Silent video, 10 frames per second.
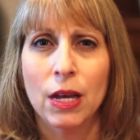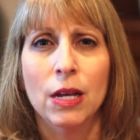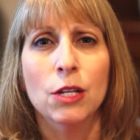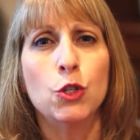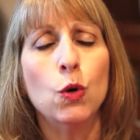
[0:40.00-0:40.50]

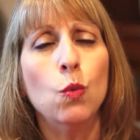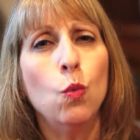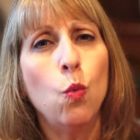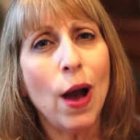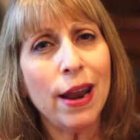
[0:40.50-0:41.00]
So
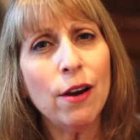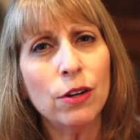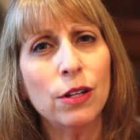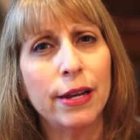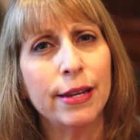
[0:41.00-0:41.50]
when our
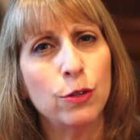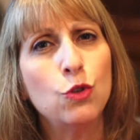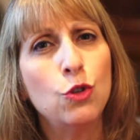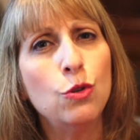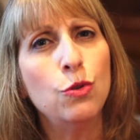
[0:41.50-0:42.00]
clients
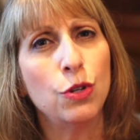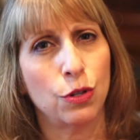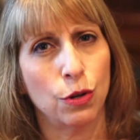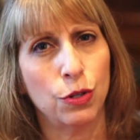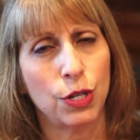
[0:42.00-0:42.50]
do
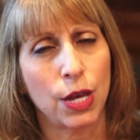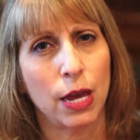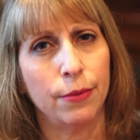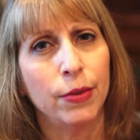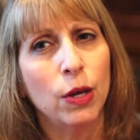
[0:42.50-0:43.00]

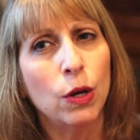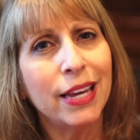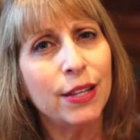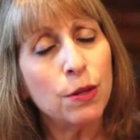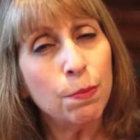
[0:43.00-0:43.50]
dissociate,
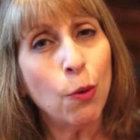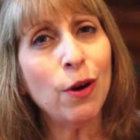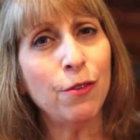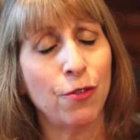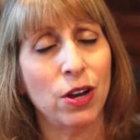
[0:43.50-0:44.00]
it's
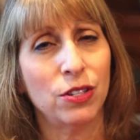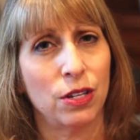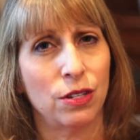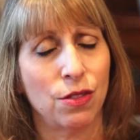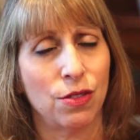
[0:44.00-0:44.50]
important for us
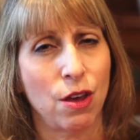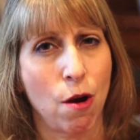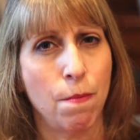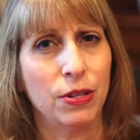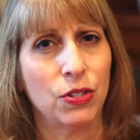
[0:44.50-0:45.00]
as
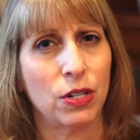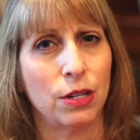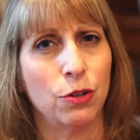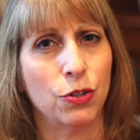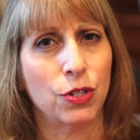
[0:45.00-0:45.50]
therapists to
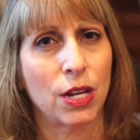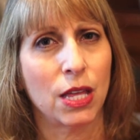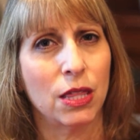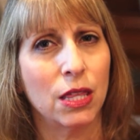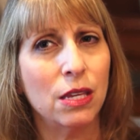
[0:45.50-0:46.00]

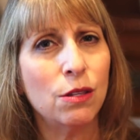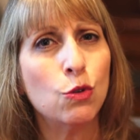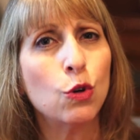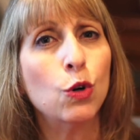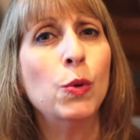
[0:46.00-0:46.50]
understand that this is
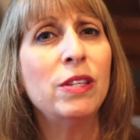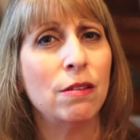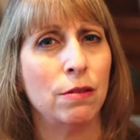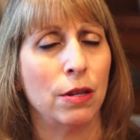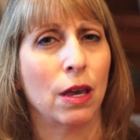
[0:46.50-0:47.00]
always
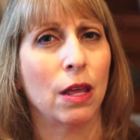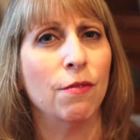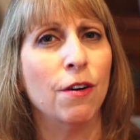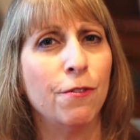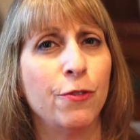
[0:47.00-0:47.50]
indicative
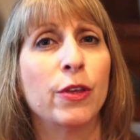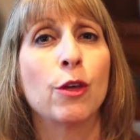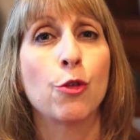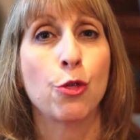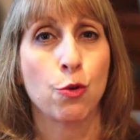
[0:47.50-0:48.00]
of feeling
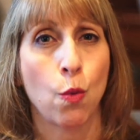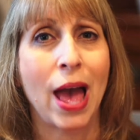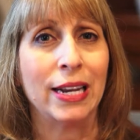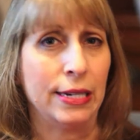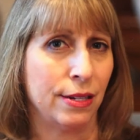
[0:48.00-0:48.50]

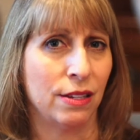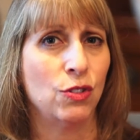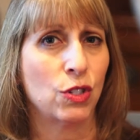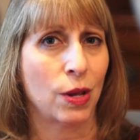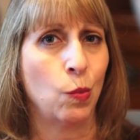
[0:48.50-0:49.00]
threatened in
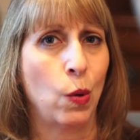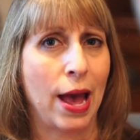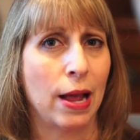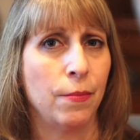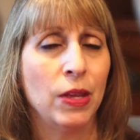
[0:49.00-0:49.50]
some
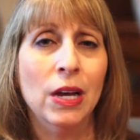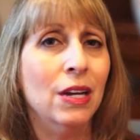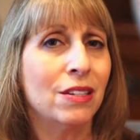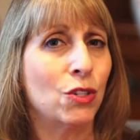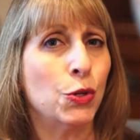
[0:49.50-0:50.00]
way.
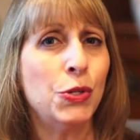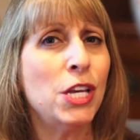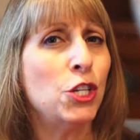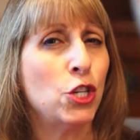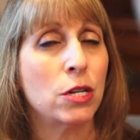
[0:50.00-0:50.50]

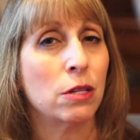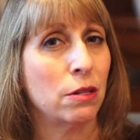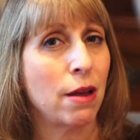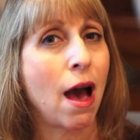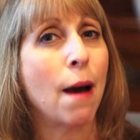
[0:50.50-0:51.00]
Dissociation doesn't
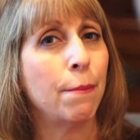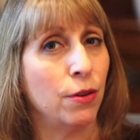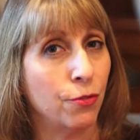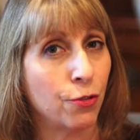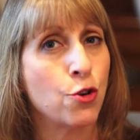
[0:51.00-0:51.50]
happen
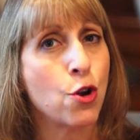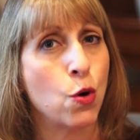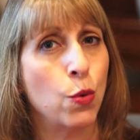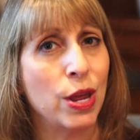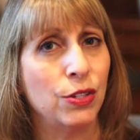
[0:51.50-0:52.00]
for no
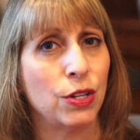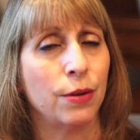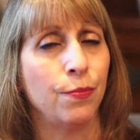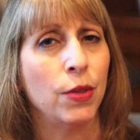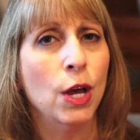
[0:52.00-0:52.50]

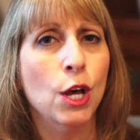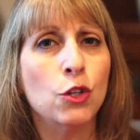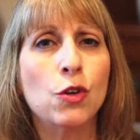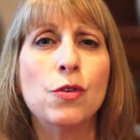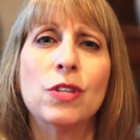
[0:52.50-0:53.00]
reason.
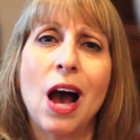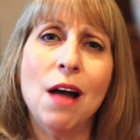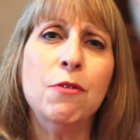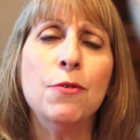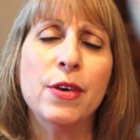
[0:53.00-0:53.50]
So there's
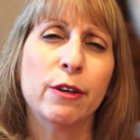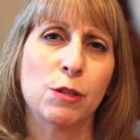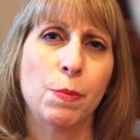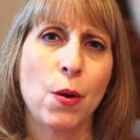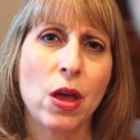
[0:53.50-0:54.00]
either the
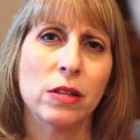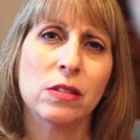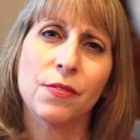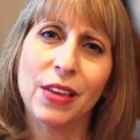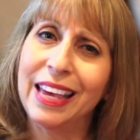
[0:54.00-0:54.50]
experience
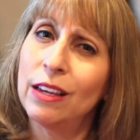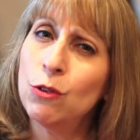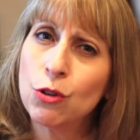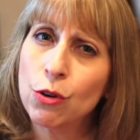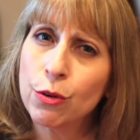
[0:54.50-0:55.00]
of
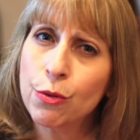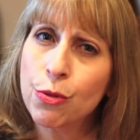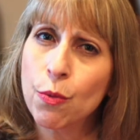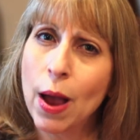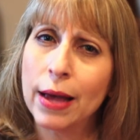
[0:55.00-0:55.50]
internal
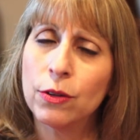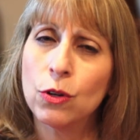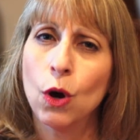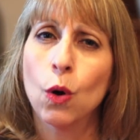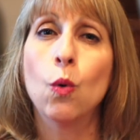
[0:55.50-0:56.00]
threat
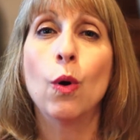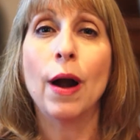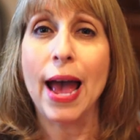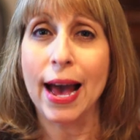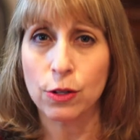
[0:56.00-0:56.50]
or
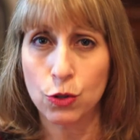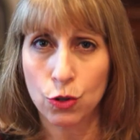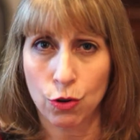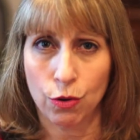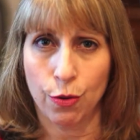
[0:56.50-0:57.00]

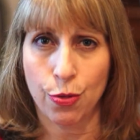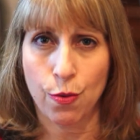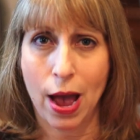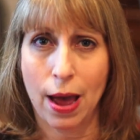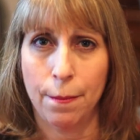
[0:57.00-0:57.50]
external
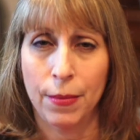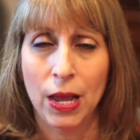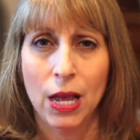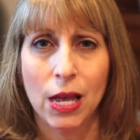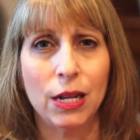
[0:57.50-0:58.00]
threat.
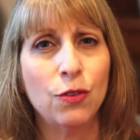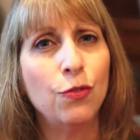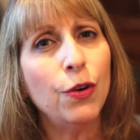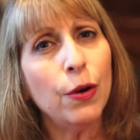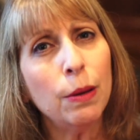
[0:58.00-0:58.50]
And it's
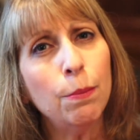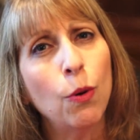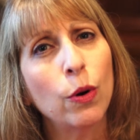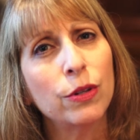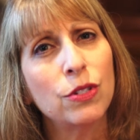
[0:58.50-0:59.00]
very
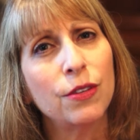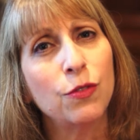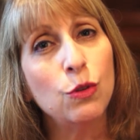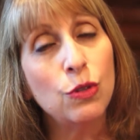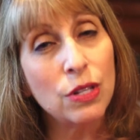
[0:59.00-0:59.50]
important if
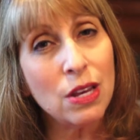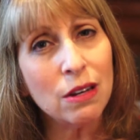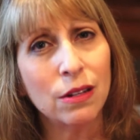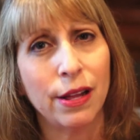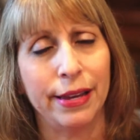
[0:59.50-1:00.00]
you see a
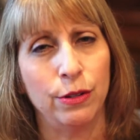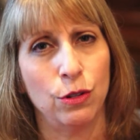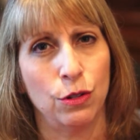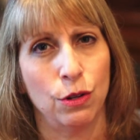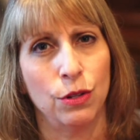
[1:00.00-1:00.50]
client
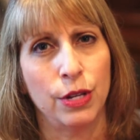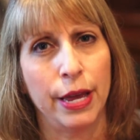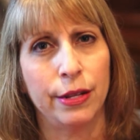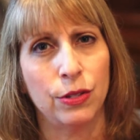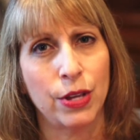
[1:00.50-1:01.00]
dissociate
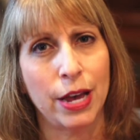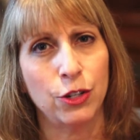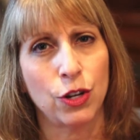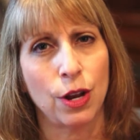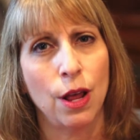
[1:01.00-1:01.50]
in
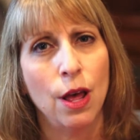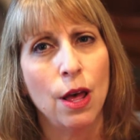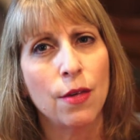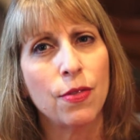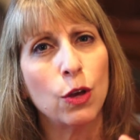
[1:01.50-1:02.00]
session
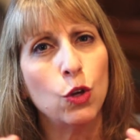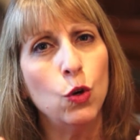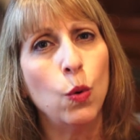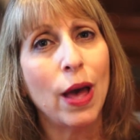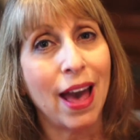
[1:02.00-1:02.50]
that
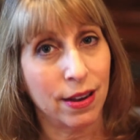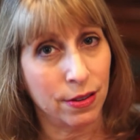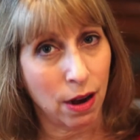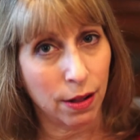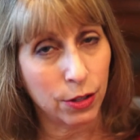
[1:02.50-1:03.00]
you
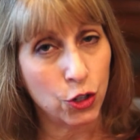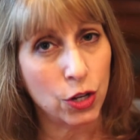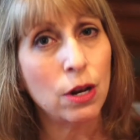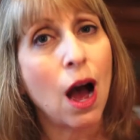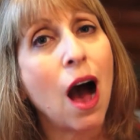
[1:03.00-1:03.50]
acknowledge
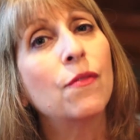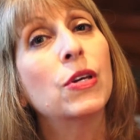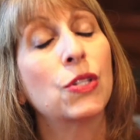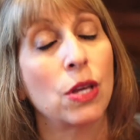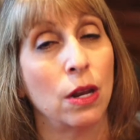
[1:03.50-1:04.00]
it,
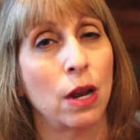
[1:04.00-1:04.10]
obviously in a